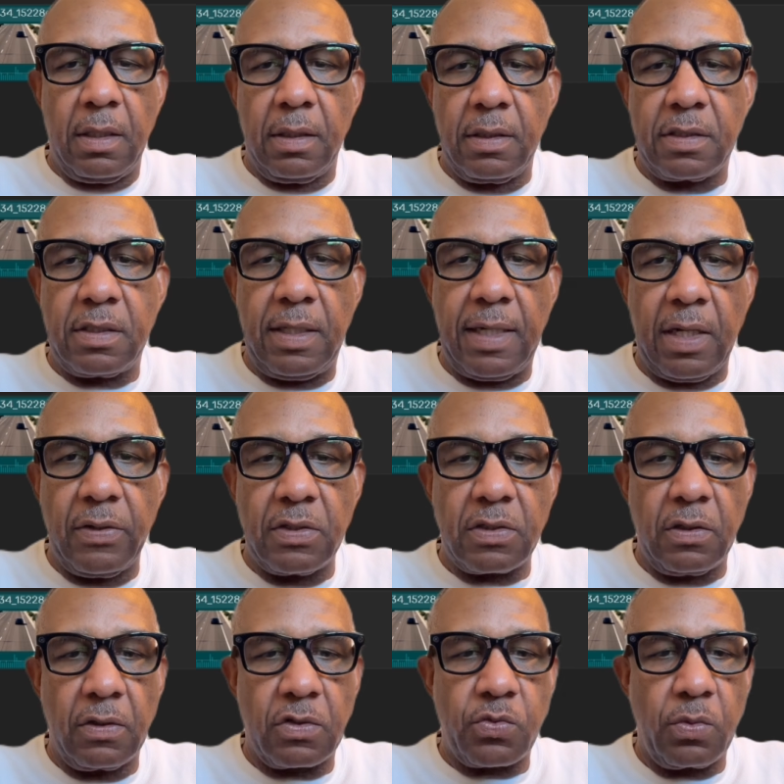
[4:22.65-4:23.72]
Let's see how
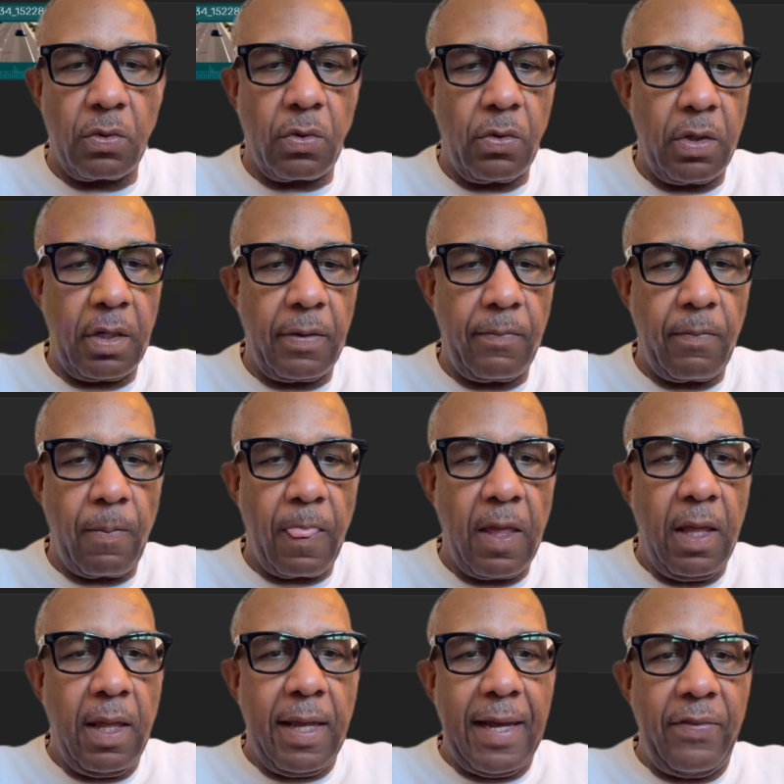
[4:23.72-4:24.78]
this looks real quick.
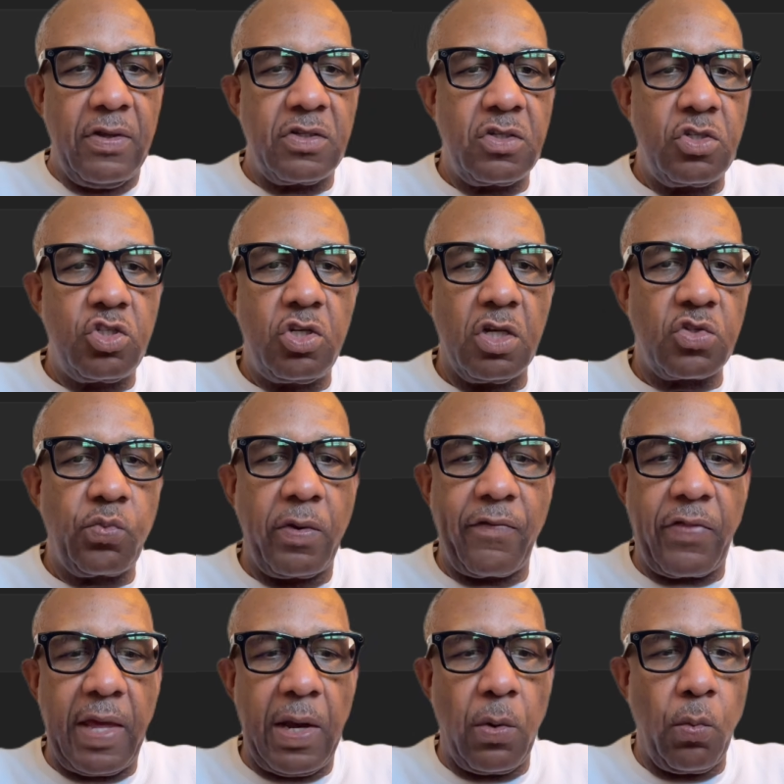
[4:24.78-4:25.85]
And this is just
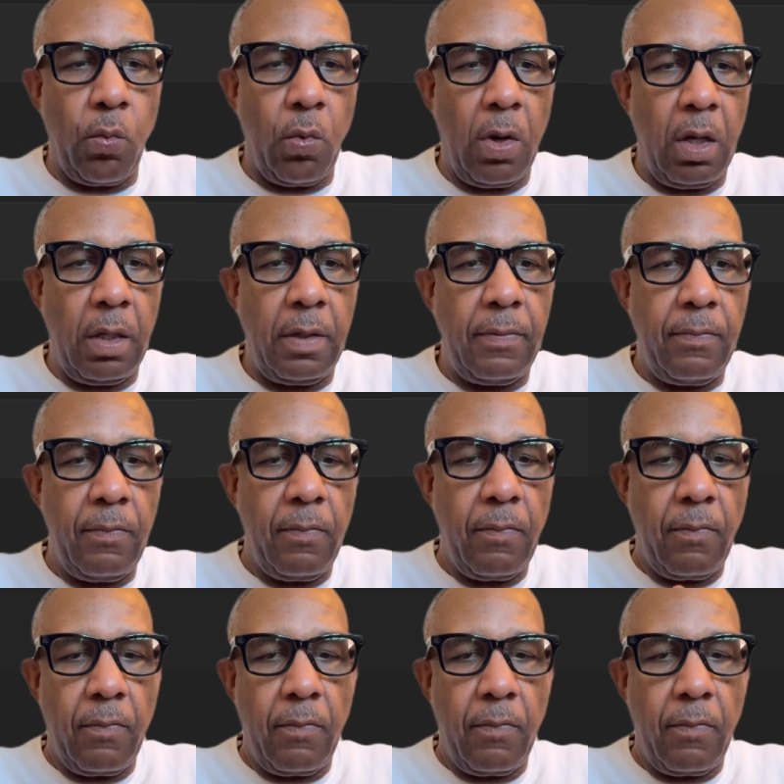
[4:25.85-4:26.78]
with that one